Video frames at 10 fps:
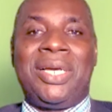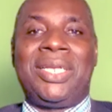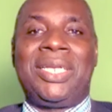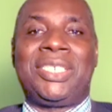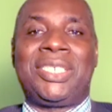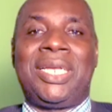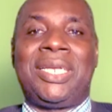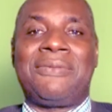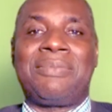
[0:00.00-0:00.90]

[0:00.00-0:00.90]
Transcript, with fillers: condition.